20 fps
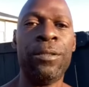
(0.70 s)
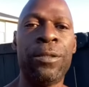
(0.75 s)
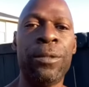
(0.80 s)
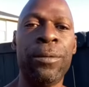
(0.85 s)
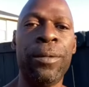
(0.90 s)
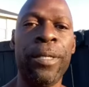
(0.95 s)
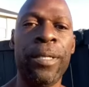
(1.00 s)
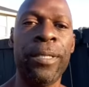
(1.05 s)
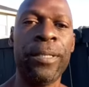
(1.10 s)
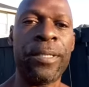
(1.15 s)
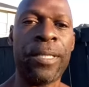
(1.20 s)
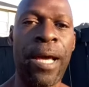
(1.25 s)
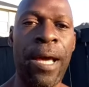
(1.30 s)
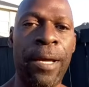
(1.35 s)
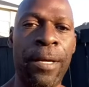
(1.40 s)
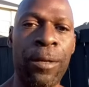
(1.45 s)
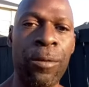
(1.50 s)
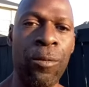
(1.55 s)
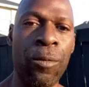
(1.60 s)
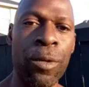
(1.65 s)
to the
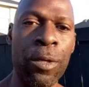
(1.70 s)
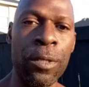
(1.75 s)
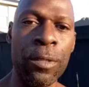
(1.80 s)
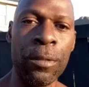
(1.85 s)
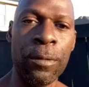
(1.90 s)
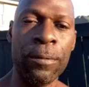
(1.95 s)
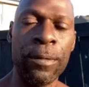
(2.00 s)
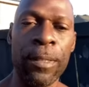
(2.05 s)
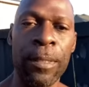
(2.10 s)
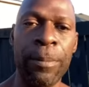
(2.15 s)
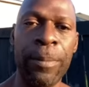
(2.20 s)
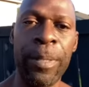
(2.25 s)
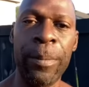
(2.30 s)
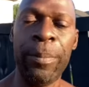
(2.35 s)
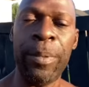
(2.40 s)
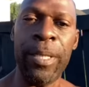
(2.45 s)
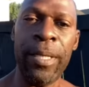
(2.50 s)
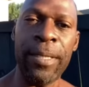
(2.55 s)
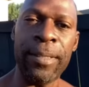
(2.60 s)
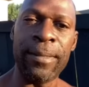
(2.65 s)
entire world. Be
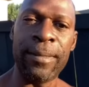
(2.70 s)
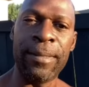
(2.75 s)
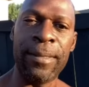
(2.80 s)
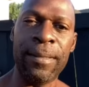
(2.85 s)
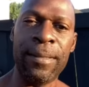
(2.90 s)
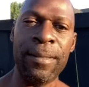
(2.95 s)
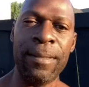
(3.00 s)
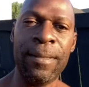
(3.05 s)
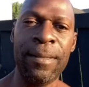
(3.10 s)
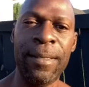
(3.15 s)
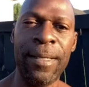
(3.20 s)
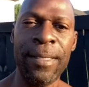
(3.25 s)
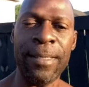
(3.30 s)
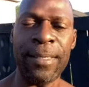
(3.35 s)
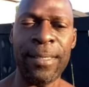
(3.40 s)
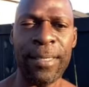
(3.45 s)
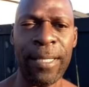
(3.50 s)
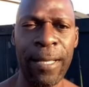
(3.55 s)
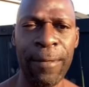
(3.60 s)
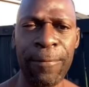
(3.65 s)
blessed
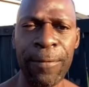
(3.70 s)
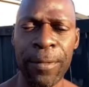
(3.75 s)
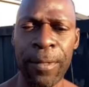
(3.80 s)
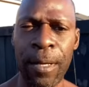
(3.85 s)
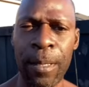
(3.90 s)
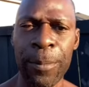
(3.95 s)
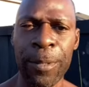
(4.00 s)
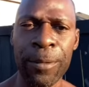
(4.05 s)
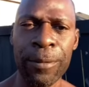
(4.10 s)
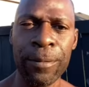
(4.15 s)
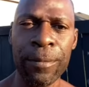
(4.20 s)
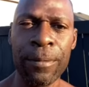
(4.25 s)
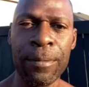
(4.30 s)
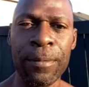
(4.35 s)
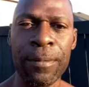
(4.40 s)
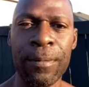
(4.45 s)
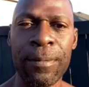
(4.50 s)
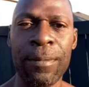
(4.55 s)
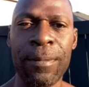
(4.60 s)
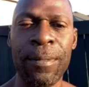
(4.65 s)
and stay phenomenal.
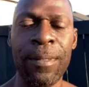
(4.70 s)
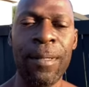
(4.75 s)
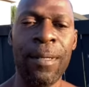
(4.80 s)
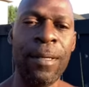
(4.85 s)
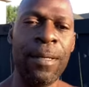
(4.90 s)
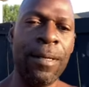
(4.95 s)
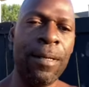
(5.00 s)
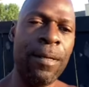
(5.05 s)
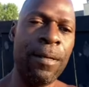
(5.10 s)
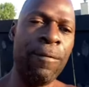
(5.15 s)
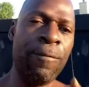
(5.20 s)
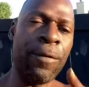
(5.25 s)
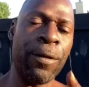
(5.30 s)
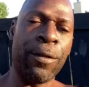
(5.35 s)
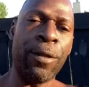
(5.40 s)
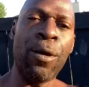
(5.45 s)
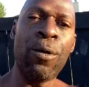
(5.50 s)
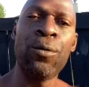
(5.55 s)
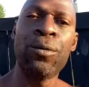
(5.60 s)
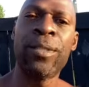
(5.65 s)
For
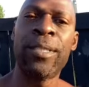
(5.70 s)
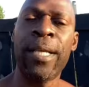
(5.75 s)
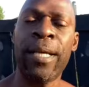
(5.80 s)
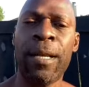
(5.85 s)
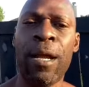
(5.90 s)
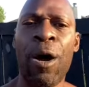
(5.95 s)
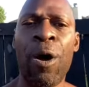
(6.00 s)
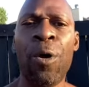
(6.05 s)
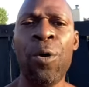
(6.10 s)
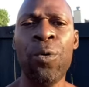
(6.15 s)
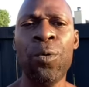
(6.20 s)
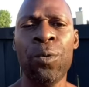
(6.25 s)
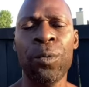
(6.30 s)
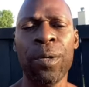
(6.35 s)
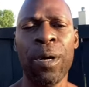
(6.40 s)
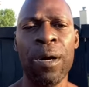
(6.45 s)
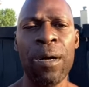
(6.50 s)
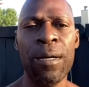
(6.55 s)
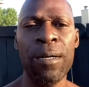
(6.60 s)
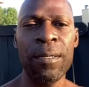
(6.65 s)
those that
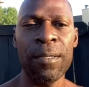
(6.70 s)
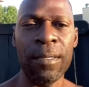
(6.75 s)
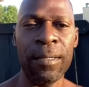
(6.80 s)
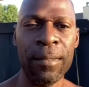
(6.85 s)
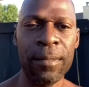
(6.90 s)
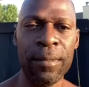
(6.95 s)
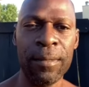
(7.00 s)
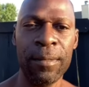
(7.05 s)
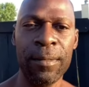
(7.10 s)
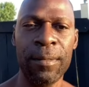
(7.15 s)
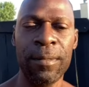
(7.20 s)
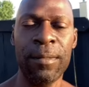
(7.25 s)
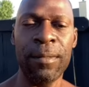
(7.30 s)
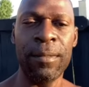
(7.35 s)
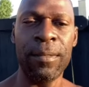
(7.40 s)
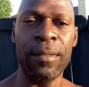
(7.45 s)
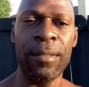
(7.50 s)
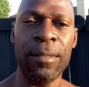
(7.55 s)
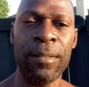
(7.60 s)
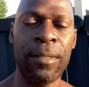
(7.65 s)
hold
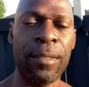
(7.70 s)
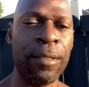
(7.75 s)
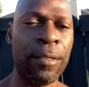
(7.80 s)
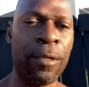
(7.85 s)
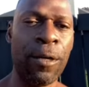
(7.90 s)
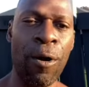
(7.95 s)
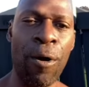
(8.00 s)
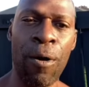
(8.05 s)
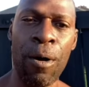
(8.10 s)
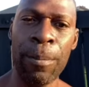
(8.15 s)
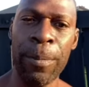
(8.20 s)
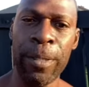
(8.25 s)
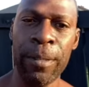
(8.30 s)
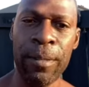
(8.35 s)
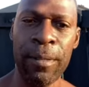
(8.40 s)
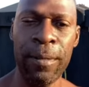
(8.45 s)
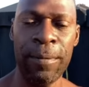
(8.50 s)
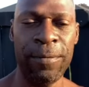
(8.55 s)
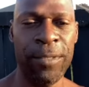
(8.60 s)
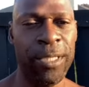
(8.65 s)
on to the
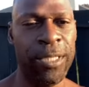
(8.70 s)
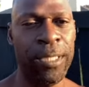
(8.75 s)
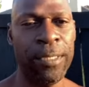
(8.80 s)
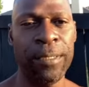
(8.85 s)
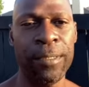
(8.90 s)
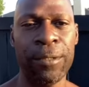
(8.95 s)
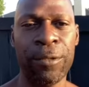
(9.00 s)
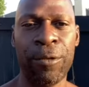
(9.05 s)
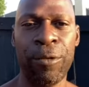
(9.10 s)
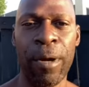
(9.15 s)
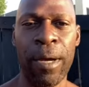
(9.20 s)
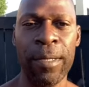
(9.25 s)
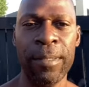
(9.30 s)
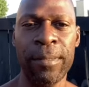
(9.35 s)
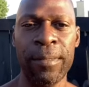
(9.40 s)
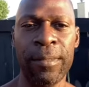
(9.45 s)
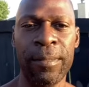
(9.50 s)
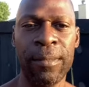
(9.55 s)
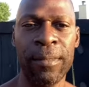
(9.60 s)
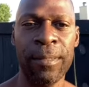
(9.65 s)
garment of Jesus
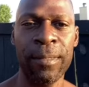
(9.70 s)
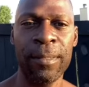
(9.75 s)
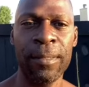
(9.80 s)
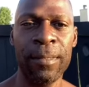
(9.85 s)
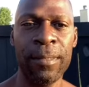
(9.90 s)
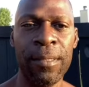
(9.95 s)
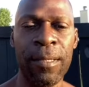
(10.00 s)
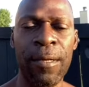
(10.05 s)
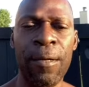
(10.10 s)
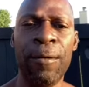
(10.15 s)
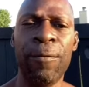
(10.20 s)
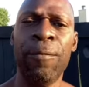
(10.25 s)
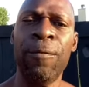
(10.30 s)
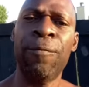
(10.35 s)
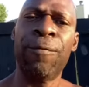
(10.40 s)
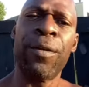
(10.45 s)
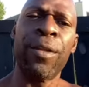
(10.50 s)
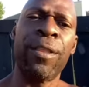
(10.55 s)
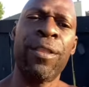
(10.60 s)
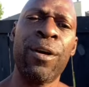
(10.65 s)
Christ,
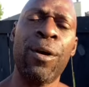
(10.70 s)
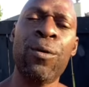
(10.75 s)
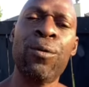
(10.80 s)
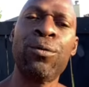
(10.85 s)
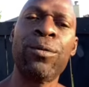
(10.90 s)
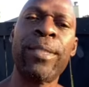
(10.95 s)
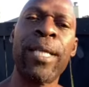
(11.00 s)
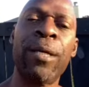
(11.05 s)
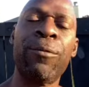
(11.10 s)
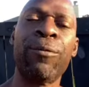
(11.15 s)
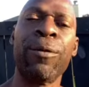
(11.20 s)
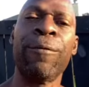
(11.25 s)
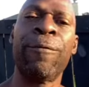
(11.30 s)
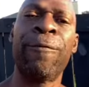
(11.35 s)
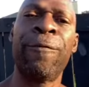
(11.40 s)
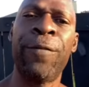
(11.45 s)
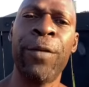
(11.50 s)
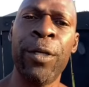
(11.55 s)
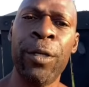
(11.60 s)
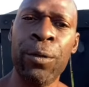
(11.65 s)
for those that
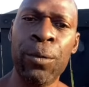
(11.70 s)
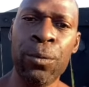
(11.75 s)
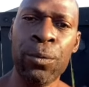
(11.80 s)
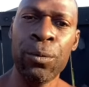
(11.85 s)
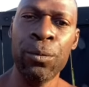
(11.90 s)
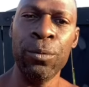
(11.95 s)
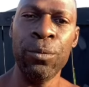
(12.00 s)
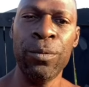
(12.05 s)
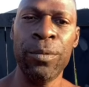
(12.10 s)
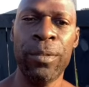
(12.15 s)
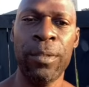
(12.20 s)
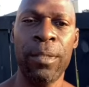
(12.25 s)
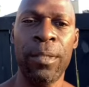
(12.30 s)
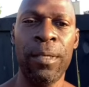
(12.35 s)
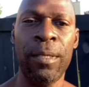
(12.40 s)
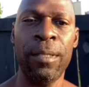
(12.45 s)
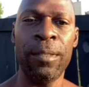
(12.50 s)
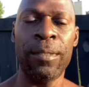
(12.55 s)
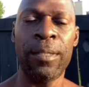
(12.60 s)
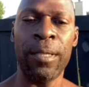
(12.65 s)
refuse
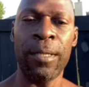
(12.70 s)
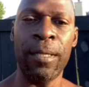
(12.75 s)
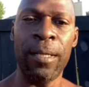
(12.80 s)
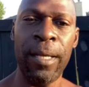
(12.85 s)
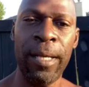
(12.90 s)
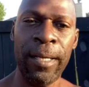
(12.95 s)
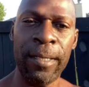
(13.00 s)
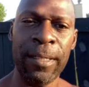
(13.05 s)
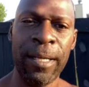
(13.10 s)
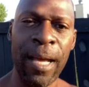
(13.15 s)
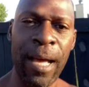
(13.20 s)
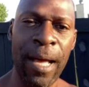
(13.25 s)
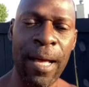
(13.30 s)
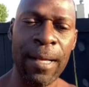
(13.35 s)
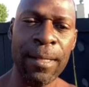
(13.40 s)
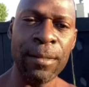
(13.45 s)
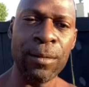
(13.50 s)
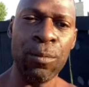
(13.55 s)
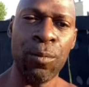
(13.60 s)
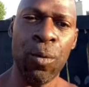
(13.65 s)
to let
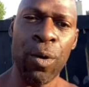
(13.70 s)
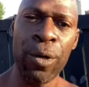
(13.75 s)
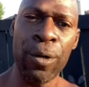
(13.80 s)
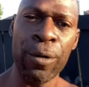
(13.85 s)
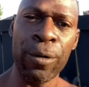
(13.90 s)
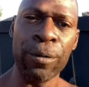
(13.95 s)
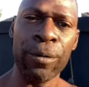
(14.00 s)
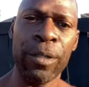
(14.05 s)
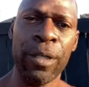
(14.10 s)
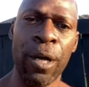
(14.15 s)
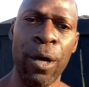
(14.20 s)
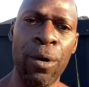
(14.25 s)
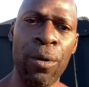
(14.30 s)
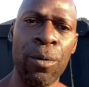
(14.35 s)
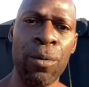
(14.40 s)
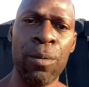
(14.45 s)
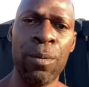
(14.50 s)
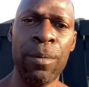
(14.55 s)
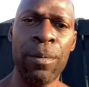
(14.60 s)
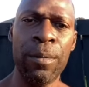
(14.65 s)
God's word go,